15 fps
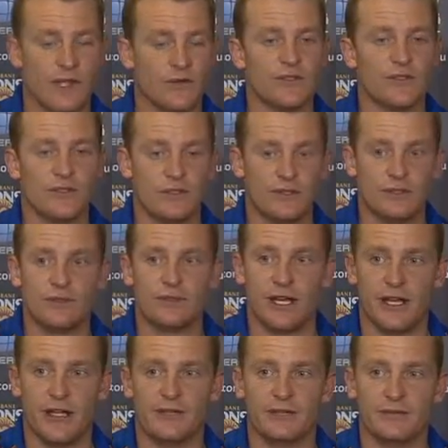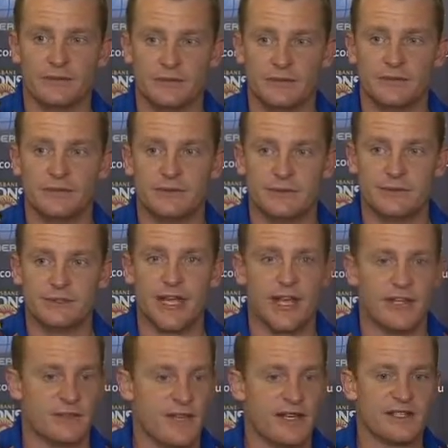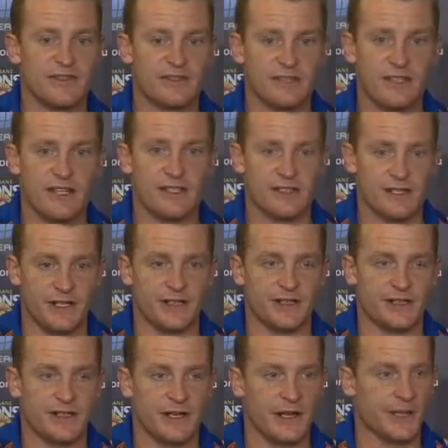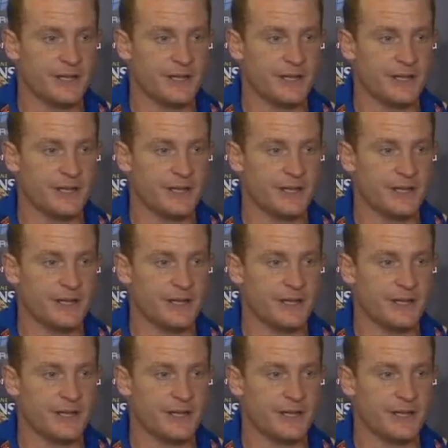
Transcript: He was huge. Yeah, he's massive. He's in as